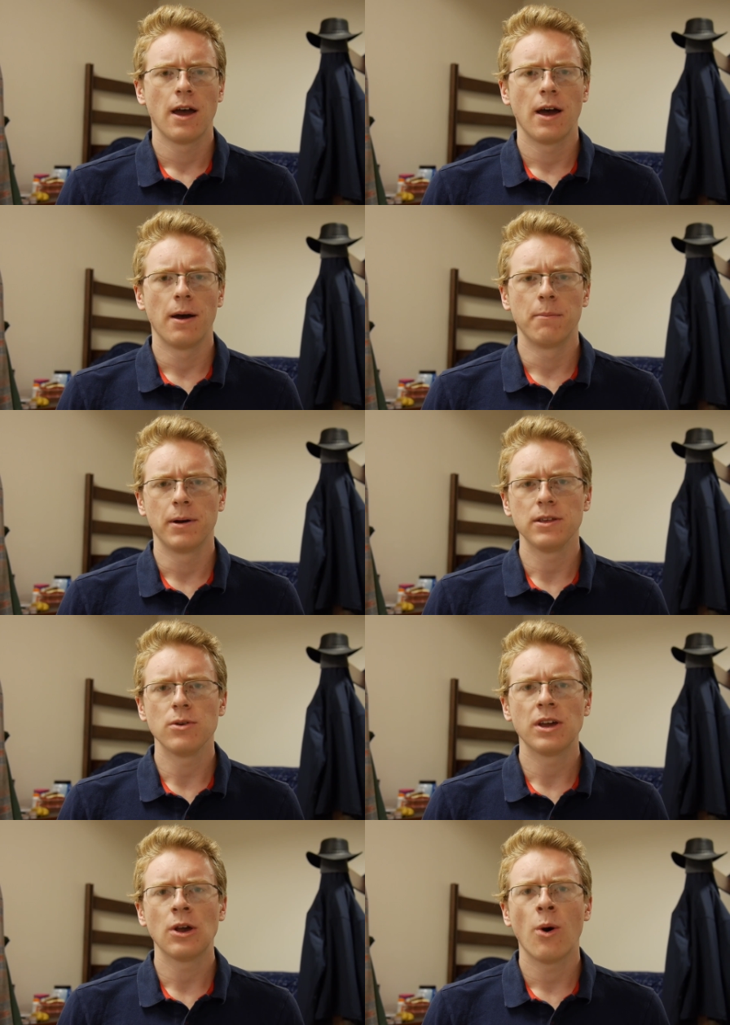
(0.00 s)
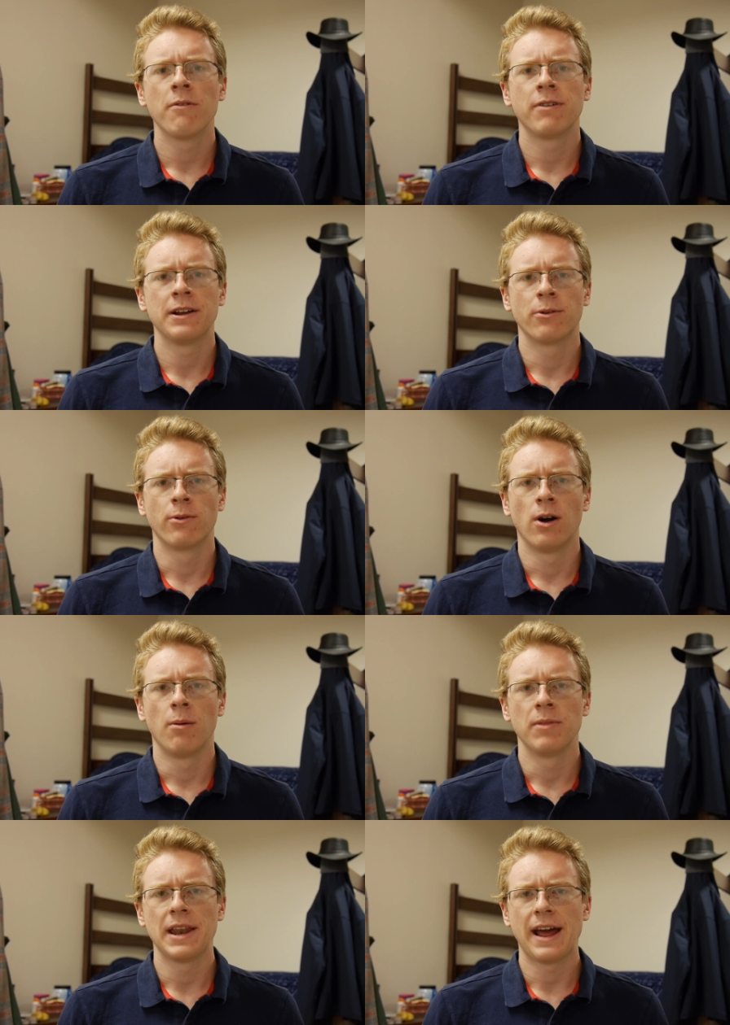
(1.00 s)
But you can go and find a
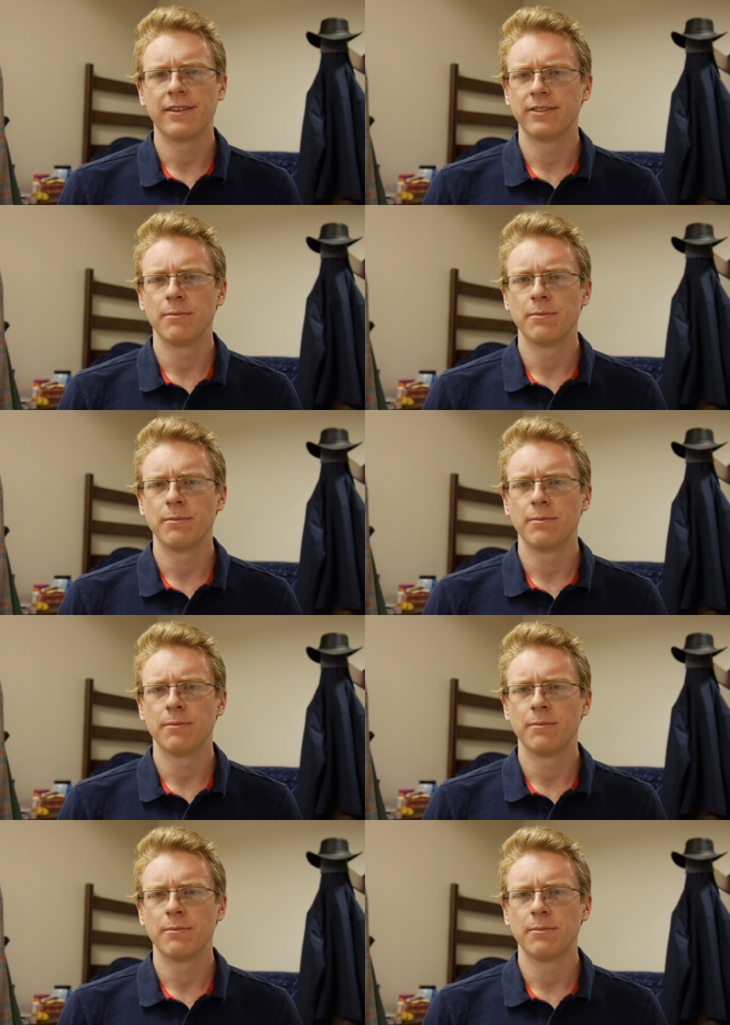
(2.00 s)
ROM that has